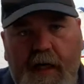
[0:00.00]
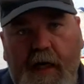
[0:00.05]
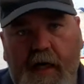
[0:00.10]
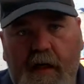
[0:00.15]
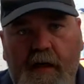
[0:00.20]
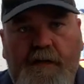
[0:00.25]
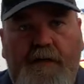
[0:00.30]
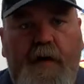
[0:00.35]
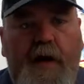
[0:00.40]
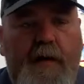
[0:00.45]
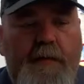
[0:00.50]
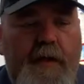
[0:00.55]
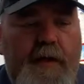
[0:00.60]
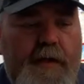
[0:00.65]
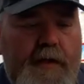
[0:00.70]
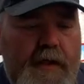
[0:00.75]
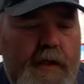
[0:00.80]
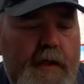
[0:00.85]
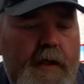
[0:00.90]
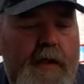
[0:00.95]
take care of their
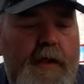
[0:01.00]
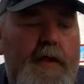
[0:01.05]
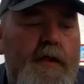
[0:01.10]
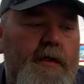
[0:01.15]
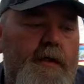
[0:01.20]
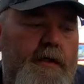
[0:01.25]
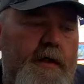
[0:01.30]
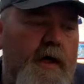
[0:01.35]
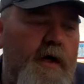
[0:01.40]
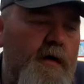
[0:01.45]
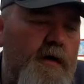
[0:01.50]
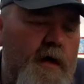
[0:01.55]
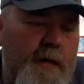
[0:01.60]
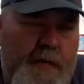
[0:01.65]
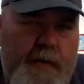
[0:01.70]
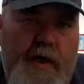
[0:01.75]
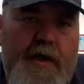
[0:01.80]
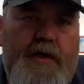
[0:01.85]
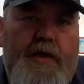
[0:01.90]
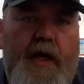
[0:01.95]
families. So
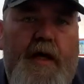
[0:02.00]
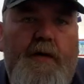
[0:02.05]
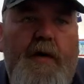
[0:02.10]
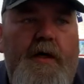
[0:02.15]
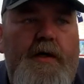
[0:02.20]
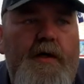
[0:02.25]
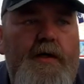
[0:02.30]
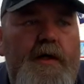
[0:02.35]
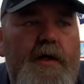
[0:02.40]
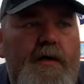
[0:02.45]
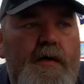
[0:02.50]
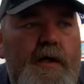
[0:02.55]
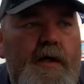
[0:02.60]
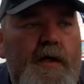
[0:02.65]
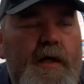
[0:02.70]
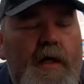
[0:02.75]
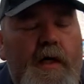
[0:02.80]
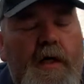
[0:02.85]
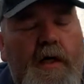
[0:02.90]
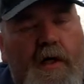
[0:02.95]
appreciate what they're
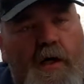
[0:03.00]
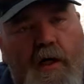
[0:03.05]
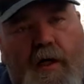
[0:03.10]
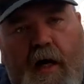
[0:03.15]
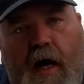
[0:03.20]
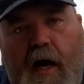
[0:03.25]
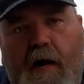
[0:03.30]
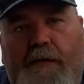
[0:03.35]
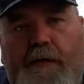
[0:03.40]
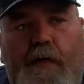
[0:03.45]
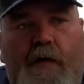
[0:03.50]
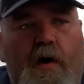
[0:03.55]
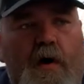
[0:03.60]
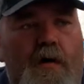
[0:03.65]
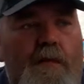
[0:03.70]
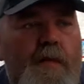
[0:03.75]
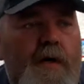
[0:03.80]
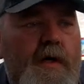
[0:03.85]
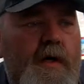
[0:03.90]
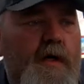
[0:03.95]
doing. Look out
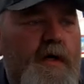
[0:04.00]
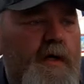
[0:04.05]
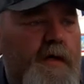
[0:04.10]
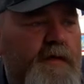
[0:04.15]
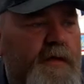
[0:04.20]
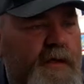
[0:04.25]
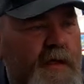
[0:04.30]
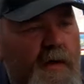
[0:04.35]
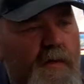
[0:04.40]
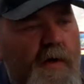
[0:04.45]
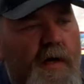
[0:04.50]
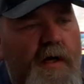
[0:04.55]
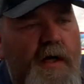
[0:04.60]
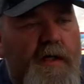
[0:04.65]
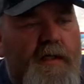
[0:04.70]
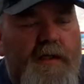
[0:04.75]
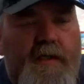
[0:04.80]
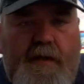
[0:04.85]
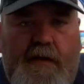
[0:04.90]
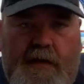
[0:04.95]
for them. If you see
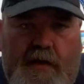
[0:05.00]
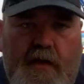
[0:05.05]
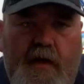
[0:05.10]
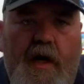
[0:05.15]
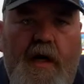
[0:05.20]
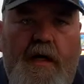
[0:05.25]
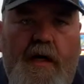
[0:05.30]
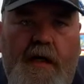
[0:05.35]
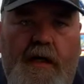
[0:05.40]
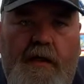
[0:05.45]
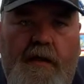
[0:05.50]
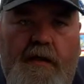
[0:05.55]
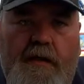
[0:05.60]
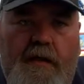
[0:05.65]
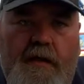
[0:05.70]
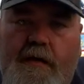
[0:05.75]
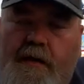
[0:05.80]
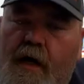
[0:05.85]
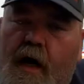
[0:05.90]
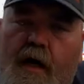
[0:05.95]
one that's struggling,
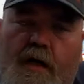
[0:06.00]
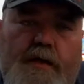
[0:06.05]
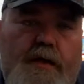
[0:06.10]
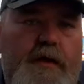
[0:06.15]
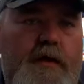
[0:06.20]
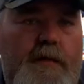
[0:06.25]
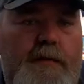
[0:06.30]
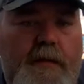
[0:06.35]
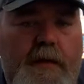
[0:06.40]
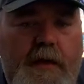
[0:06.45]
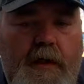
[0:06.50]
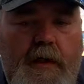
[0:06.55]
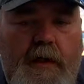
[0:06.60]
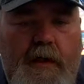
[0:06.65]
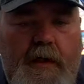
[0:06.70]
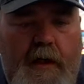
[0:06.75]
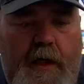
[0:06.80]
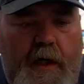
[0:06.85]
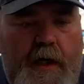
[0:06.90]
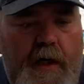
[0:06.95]
talk to
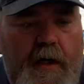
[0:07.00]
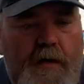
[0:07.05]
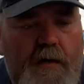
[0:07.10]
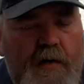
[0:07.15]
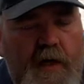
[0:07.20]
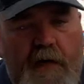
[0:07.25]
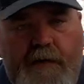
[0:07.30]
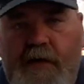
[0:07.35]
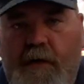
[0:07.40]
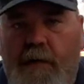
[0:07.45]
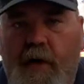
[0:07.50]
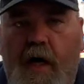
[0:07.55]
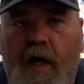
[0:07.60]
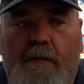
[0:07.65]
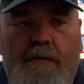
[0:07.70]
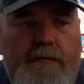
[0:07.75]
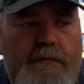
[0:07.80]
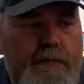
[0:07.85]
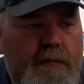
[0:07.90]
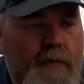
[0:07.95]
them. You know, lift them
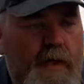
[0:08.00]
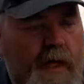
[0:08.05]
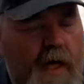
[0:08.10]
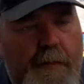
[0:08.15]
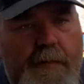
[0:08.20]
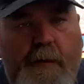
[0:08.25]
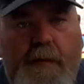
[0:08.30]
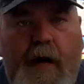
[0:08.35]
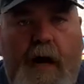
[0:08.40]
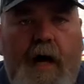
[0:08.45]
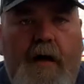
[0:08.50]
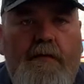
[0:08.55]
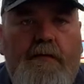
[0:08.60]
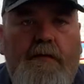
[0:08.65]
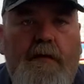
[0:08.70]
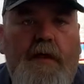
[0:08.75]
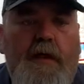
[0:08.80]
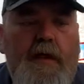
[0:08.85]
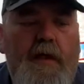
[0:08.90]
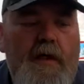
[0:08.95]
up, help them out.
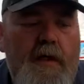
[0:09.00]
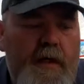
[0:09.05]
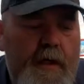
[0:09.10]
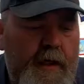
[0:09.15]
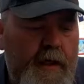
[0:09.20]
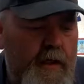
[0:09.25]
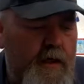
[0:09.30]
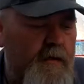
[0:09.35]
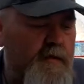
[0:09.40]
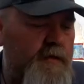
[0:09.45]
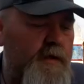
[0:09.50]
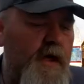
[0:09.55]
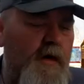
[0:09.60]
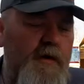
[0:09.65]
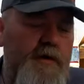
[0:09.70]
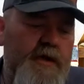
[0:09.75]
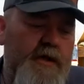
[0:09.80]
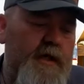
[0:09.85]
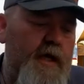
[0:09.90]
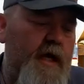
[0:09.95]
You know,
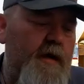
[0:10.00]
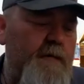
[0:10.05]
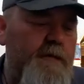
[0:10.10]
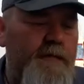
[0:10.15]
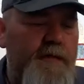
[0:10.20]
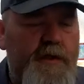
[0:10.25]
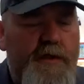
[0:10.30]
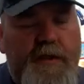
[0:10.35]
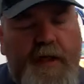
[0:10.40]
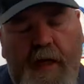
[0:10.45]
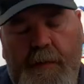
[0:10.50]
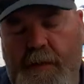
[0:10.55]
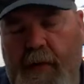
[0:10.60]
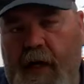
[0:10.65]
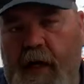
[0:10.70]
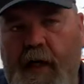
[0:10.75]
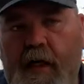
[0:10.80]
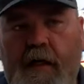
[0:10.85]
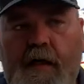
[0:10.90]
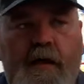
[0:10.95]
don't just let them just
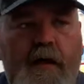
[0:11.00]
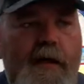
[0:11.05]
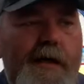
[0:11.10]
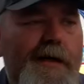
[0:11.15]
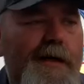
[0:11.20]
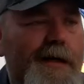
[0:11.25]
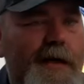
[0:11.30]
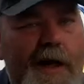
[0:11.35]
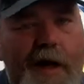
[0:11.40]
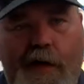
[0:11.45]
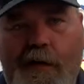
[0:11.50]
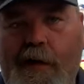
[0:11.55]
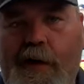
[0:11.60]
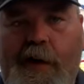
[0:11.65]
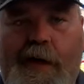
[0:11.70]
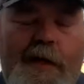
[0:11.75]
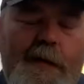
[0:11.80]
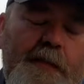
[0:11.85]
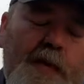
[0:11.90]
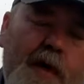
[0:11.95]
keep being
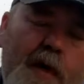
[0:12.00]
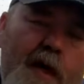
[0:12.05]
lonely and